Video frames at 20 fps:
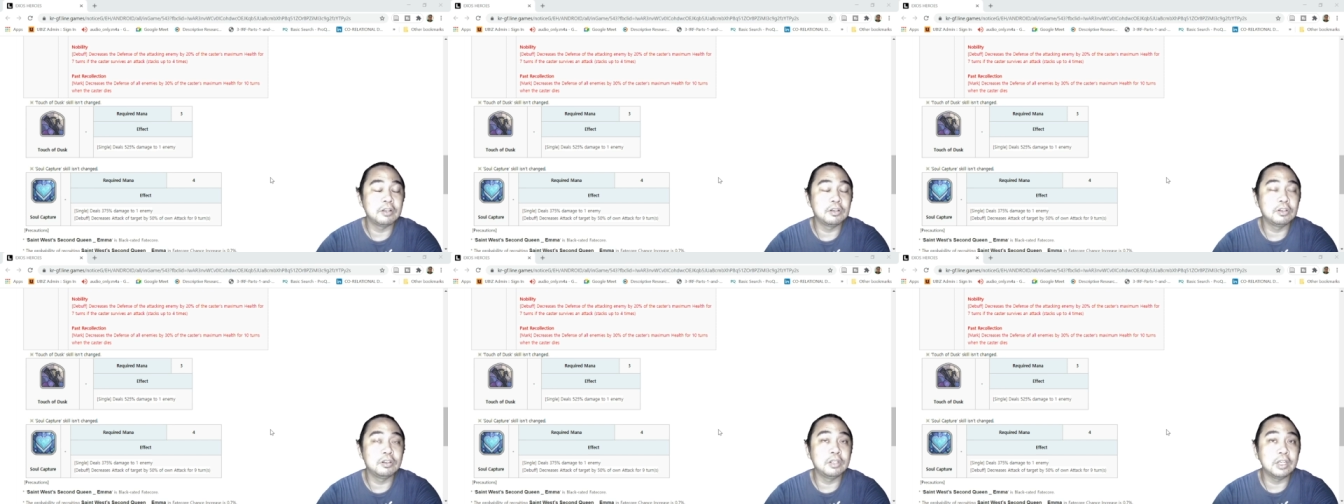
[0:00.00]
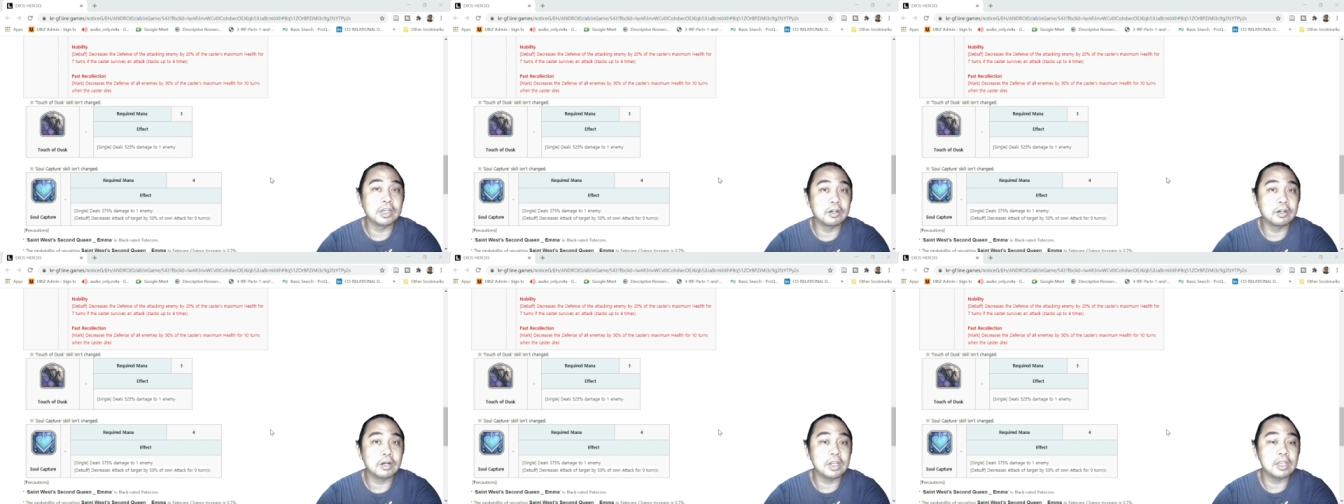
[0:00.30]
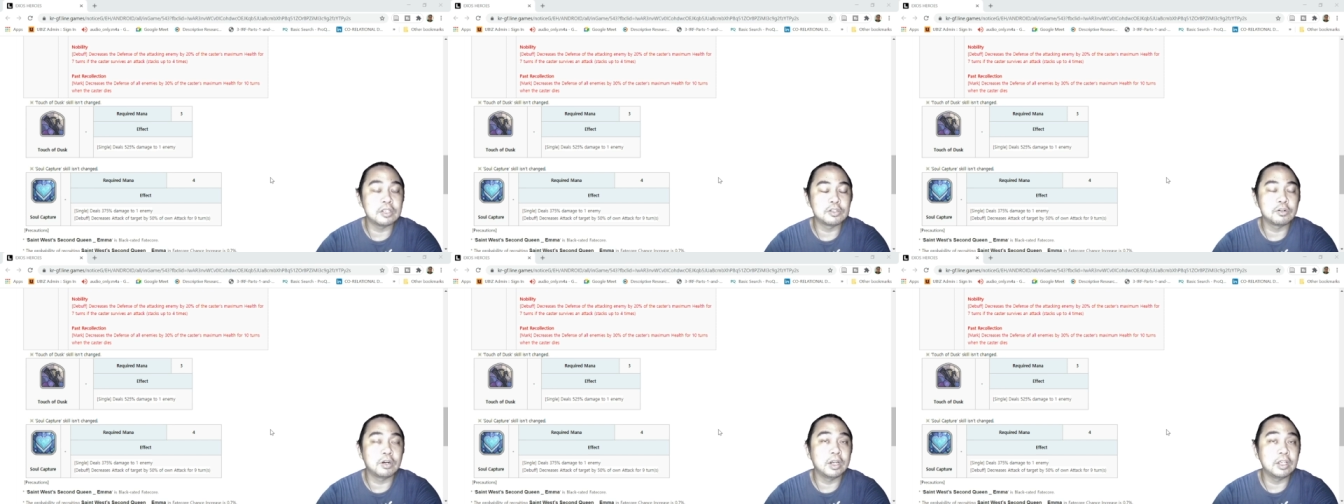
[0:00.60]

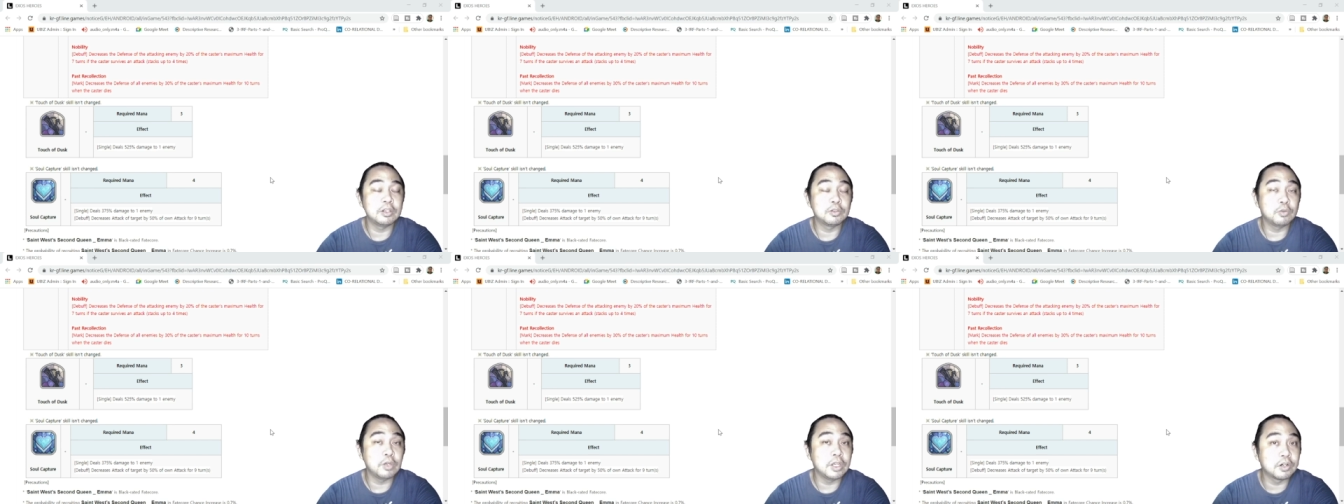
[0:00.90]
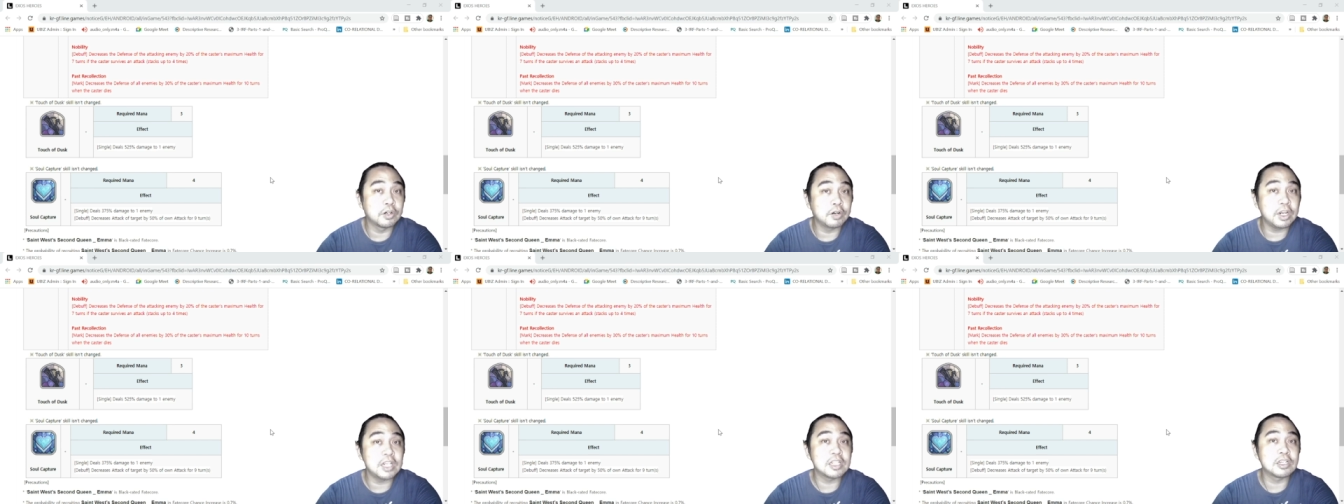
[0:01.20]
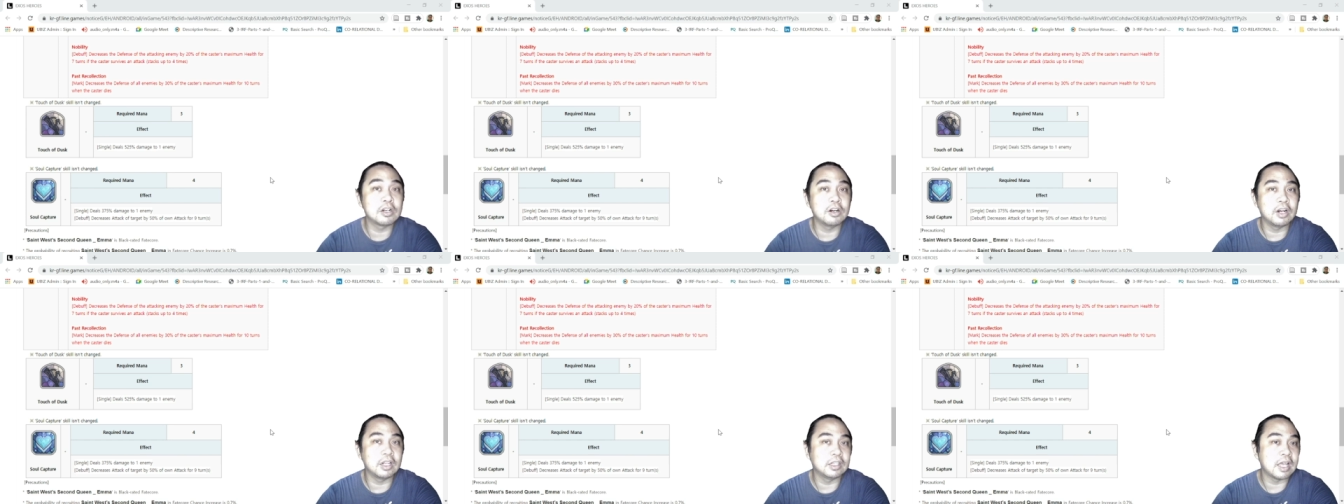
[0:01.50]
decrease sorry to increase
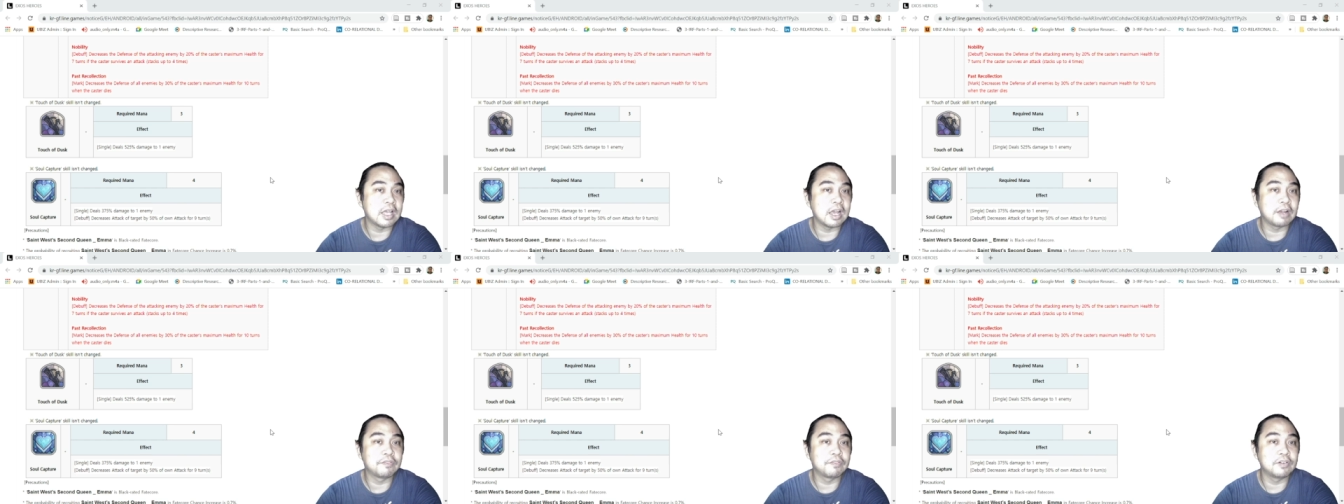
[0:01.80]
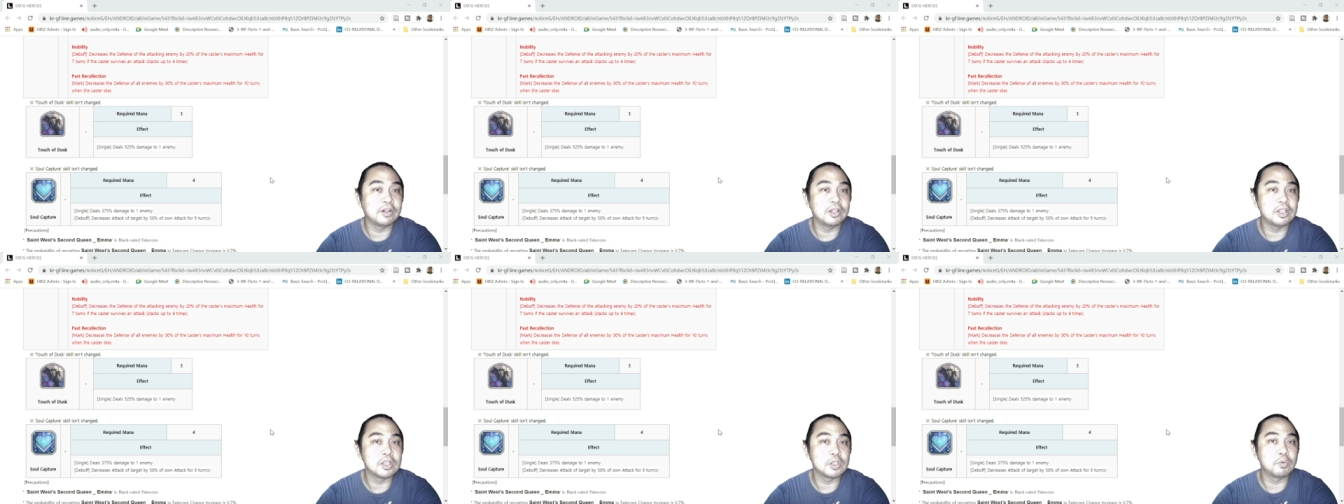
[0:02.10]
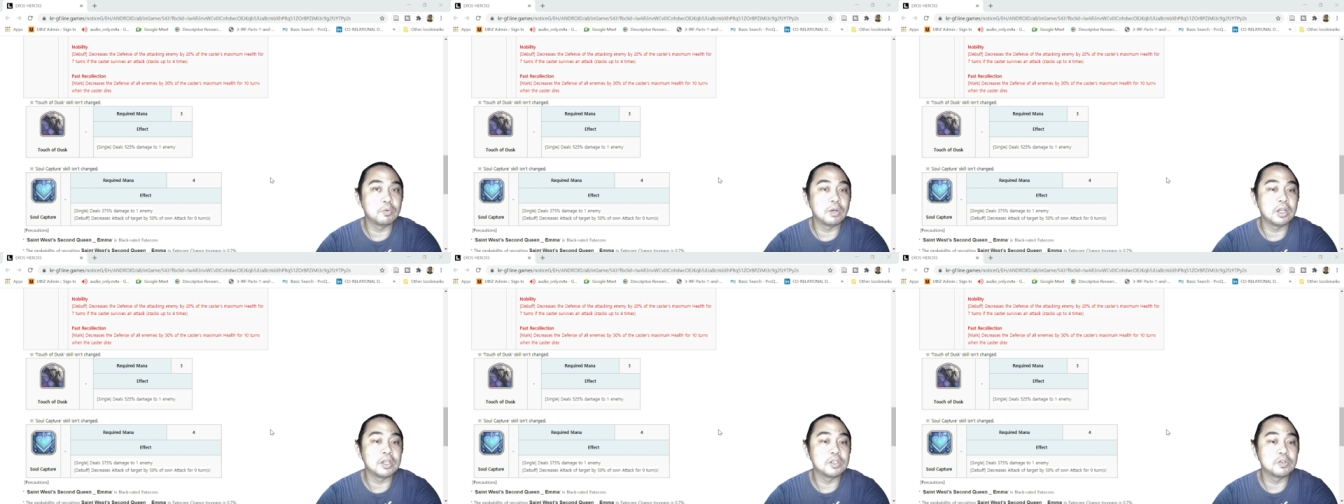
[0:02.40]
her attack for this one,